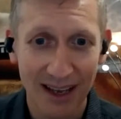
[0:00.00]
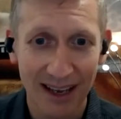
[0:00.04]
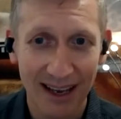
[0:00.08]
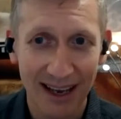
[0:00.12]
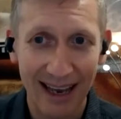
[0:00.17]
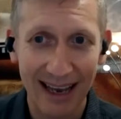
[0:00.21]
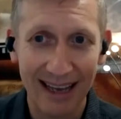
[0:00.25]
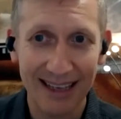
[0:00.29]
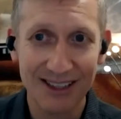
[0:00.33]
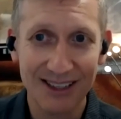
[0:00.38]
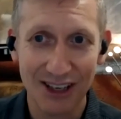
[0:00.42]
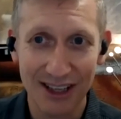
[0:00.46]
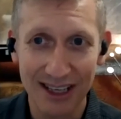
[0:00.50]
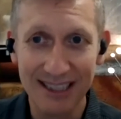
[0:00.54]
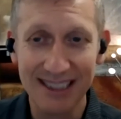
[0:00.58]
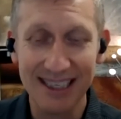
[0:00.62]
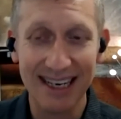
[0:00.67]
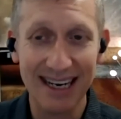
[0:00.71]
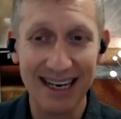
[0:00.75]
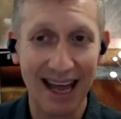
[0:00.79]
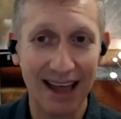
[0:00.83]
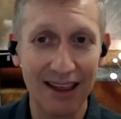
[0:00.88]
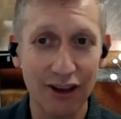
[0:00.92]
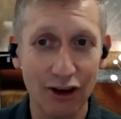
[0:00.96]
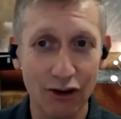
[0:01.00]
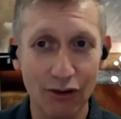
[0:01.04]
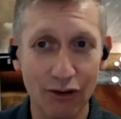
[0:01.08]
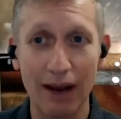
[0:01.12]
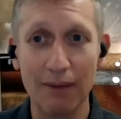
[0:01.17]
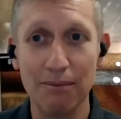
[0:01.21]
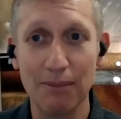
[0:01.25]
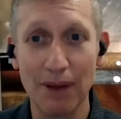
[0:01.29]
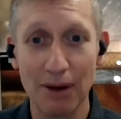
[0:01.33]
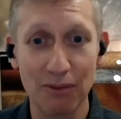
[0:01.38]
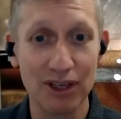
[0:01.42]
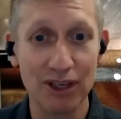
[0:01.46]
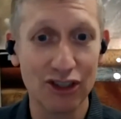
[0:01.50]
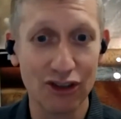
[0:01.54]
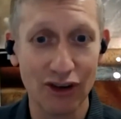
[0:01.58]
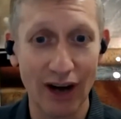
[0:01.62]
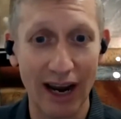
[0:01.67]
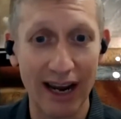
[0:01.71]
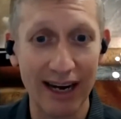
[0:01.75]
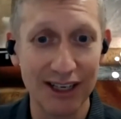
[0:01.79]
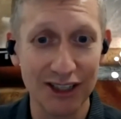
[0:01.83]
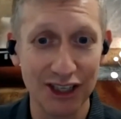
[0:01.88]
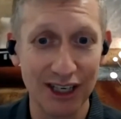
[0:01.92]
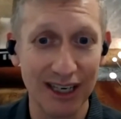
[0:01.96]
And so this is another great memory
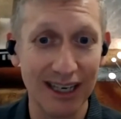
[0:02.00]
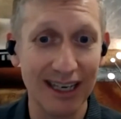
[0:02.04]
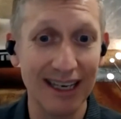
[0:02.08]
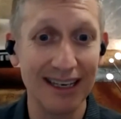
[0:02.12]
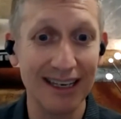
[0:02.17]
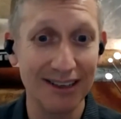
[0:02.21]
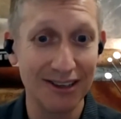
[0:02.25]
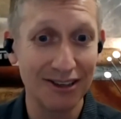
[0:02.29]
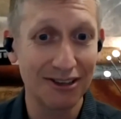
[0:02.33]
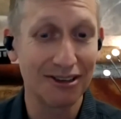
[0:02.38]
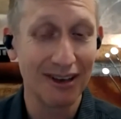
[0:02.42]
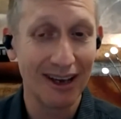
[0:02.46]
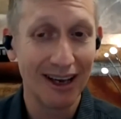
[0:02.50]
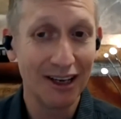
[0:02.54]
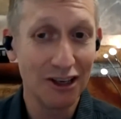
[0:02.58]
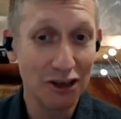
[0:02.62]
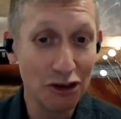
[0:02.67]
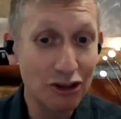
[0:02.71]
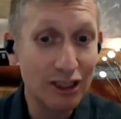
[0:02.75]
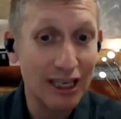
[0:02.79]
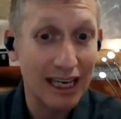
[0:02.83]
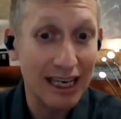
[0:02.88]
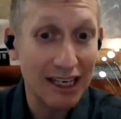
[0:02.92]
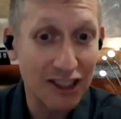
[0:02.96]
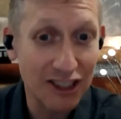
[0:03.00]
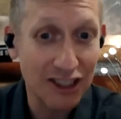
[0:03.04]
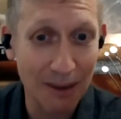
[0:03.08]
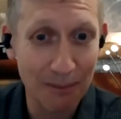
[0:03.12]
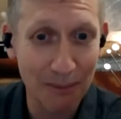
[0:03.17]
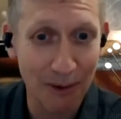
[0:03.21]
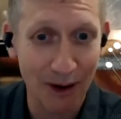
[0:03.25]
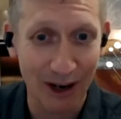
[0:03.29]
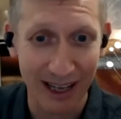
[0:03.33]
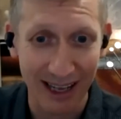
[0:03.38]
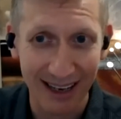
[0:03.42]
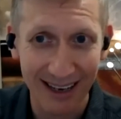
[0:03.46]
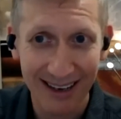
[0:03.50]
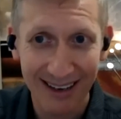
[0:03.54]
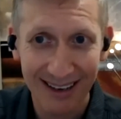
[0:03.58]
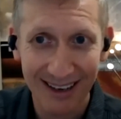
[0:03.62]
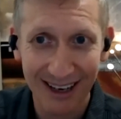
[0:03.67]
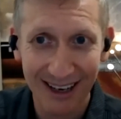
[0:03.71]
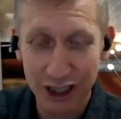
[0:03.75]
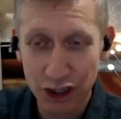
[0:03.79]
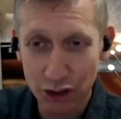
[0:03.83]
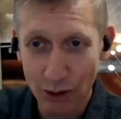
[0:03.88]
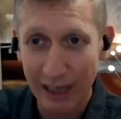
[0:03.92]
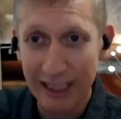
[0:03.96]
strategy is you teach somebody.
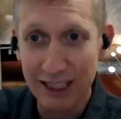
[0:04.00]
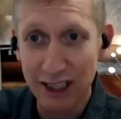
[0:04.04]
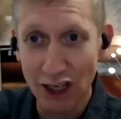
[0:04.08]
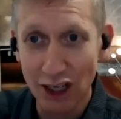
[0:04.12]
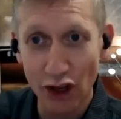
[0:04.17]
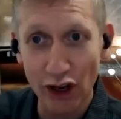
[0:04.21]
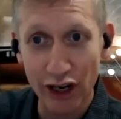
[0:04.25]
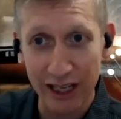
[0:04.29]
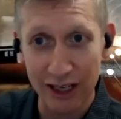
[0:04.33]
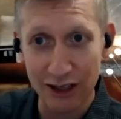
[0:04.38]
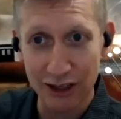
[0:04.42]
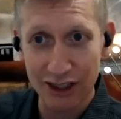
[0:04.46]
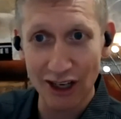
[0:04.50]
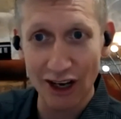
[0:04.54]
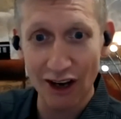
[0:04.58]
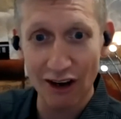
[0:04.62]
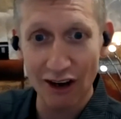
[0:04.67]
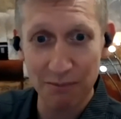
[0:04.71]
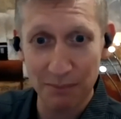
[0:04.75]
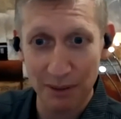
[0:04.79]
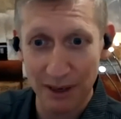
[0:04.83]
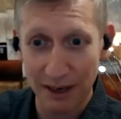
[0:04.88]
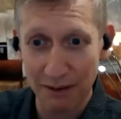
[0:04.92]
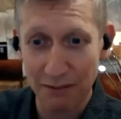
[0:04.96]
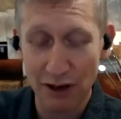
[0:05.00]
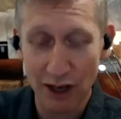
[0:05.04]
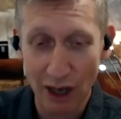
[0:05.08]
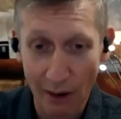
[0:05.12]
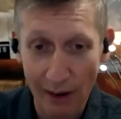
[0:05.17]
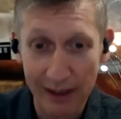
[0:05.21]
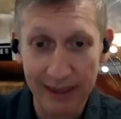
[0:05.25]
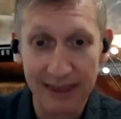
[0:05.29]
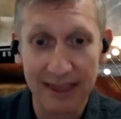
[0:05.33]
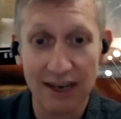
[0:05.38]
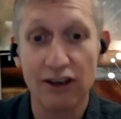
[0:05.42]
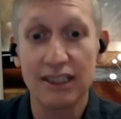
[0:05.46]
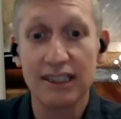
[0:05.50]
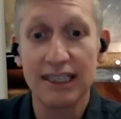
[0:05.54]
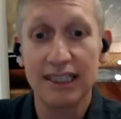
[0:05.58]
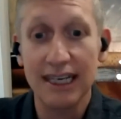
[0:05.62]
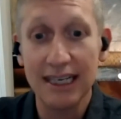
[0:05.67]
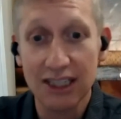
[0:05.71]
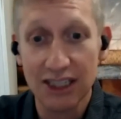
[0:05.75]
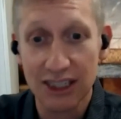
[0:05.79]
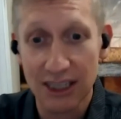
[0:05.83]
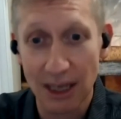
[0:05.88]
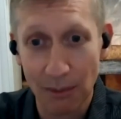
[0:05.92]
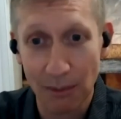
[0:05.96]
Like, it's great to learn it yourself, but if you go out there and
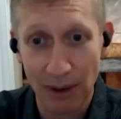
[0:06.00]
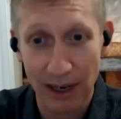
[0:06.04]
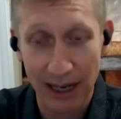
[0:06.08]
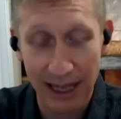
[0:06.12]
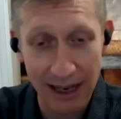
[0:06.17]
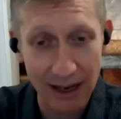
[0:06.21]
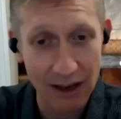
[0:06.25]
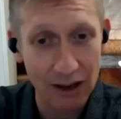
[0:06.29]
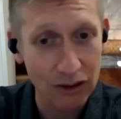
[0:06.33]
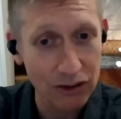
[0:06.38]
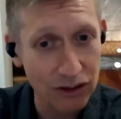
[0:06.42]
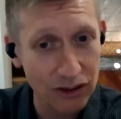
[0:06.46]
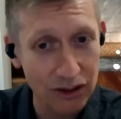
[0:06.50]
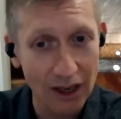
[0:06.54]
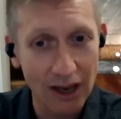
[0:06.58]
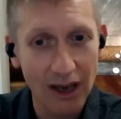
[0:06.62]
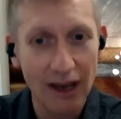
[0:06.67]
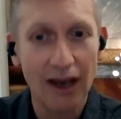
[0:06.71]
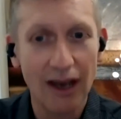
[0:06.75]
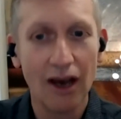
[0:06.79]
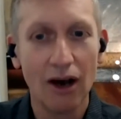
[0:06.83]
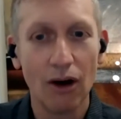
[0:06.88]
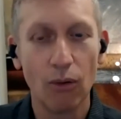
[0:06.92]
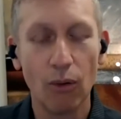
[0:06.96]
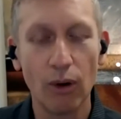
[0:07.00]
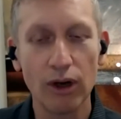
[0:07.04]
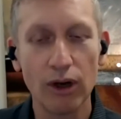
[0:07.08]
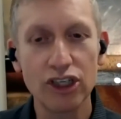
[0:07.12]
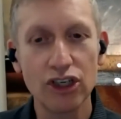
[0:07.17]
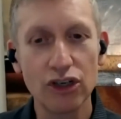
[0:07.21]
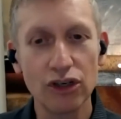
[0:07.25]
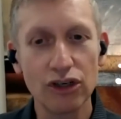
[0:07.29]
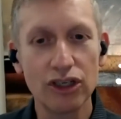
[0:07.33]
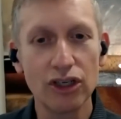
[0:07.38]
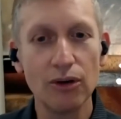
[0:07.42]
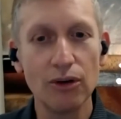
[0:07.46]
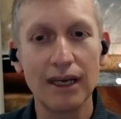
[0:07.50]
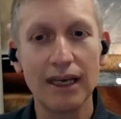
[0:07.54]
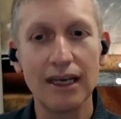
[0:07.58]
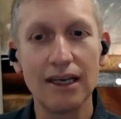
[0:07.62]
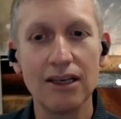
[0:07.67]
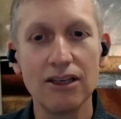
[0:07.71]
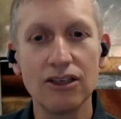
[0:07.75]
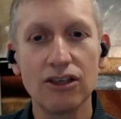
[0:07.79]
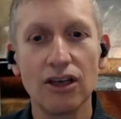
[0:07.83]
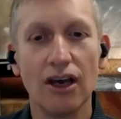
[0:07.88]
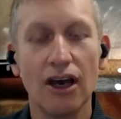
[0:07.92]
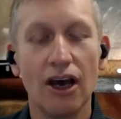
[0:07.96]
teach somebody else, what you're doing
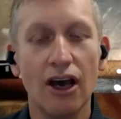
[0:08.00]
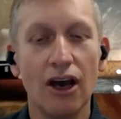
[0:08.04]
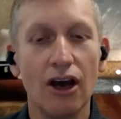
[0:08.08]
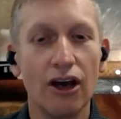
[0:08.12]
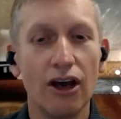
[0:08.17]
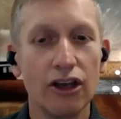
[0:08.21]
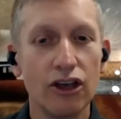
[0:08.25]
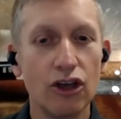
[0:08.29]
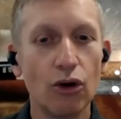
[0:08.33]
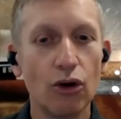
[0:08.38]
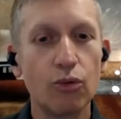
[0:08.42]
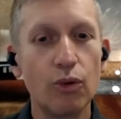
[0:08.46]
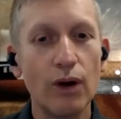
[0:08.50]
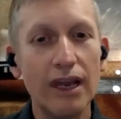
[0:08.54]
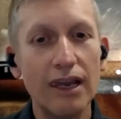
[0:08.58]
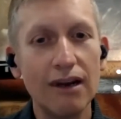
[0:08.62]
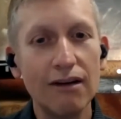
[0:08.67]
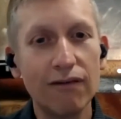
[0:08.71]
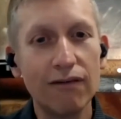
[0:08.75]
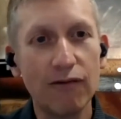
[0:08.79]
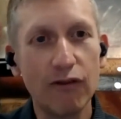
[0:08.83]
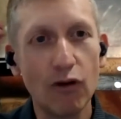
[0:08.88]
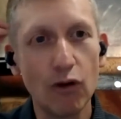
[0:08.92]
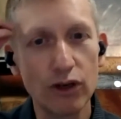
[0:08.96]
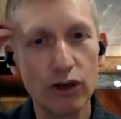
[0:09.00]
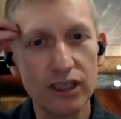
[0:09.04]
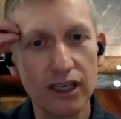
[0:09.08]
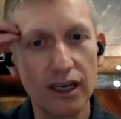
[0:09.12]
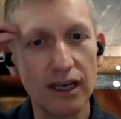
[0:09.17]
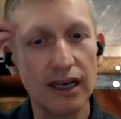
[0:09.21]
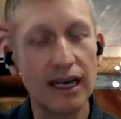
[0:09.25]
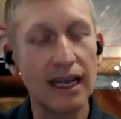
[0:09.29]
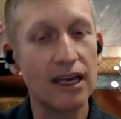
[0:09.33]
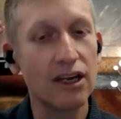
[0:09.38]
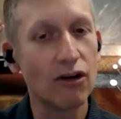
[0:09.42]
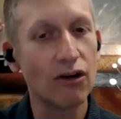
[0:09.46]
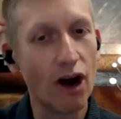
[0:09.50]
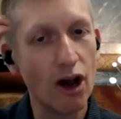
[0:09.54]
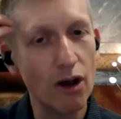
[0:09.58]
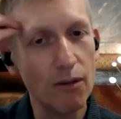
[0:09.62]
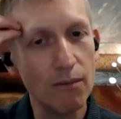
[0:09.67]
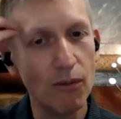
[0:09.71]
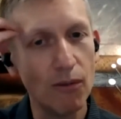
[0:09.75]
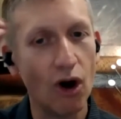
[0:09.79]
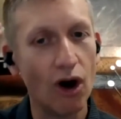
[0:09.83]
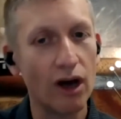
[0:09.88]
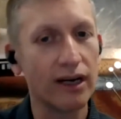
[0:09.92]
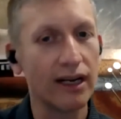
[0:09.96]
is you're reinforcing it in your own
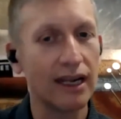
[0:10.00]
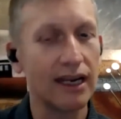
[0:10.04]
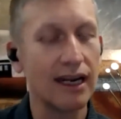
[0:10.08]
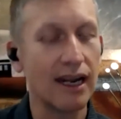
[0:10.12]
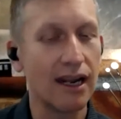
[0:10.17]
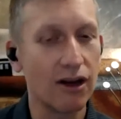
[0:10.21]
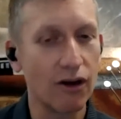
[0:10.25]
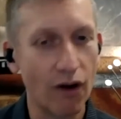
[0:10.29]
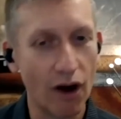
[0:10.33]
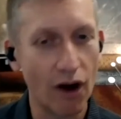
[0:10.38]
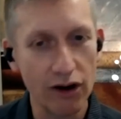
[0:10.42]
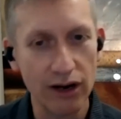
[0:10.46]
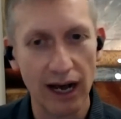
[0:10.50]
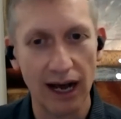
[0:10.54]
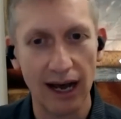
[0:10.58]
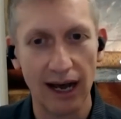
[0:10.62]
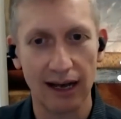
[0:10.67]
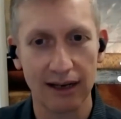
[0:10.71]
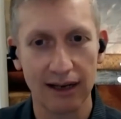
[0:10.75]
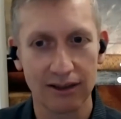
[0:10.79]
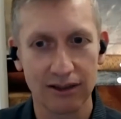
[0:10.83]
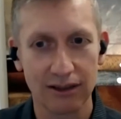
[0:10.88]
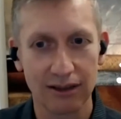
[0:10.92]
mind and in your own heart.